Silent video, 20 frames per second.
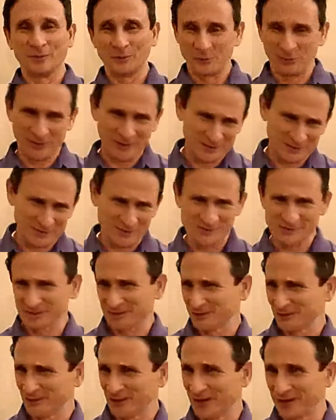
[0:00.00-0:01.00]
who were interested
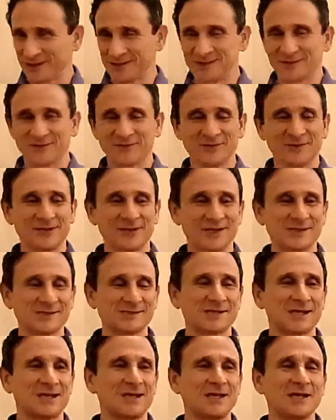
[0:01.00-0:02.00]
in a lot of different
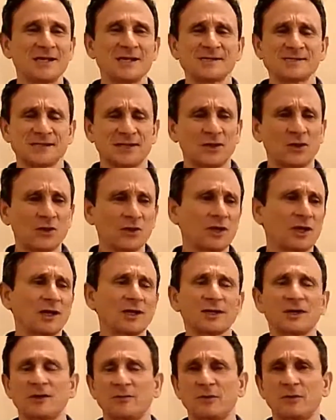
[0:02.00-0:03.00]
things, said, oh, you ought
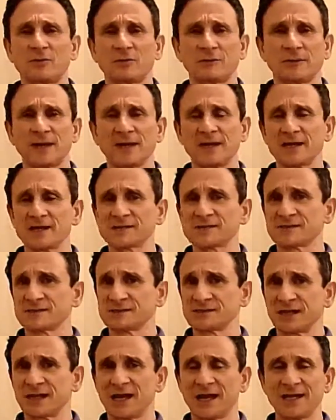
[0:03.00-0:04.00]
to come over to my house. There's
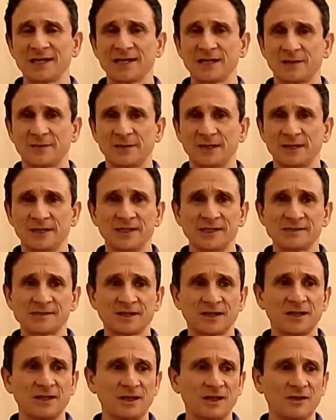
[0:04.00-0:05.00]
a guy coming, and he's
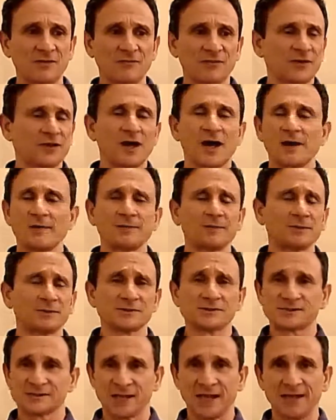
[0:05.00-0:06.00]
a phenomenal
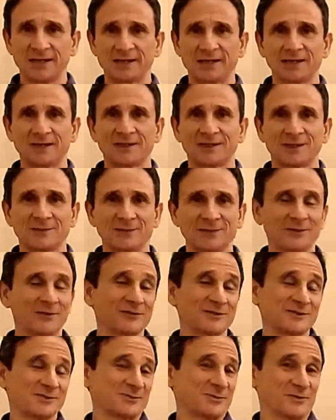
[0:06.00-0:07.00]
psychic. And I went, oh,
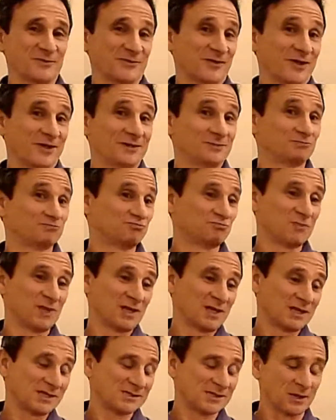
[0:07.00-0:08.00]
this will be fun.
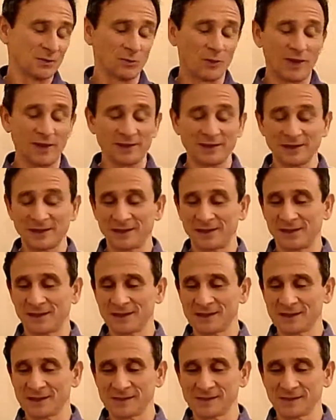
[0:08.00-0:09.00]
So I went, and
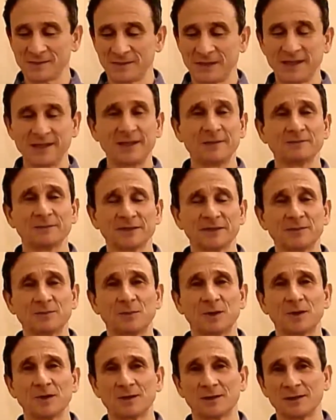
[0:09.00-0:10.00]
a man named Lynn
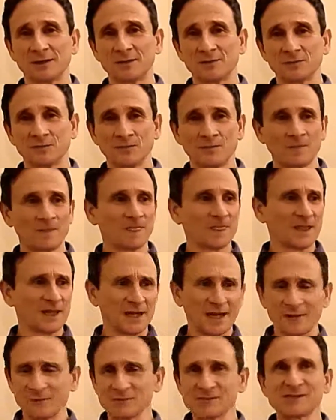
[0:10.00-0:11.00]
Martin, and
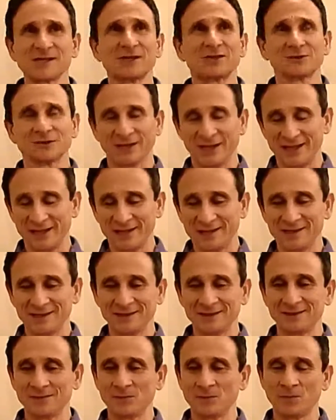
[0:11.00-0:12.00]
I was there late,
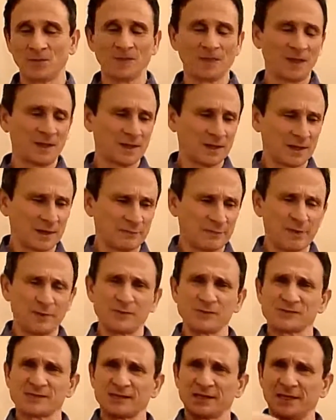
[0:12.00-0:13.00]
and everybody
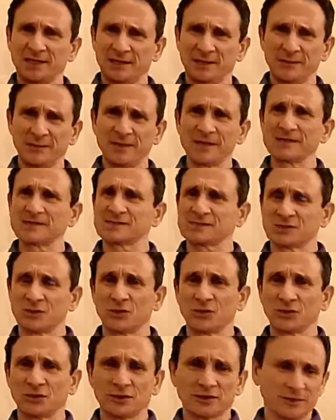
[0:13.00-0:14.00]
was in like a big
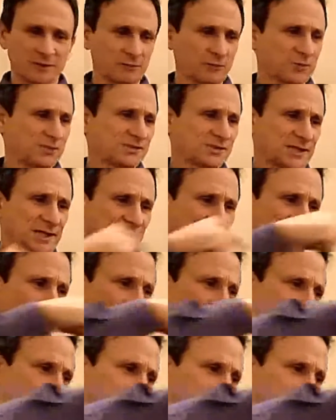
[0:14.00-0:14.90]
circle, and Lynn was here, and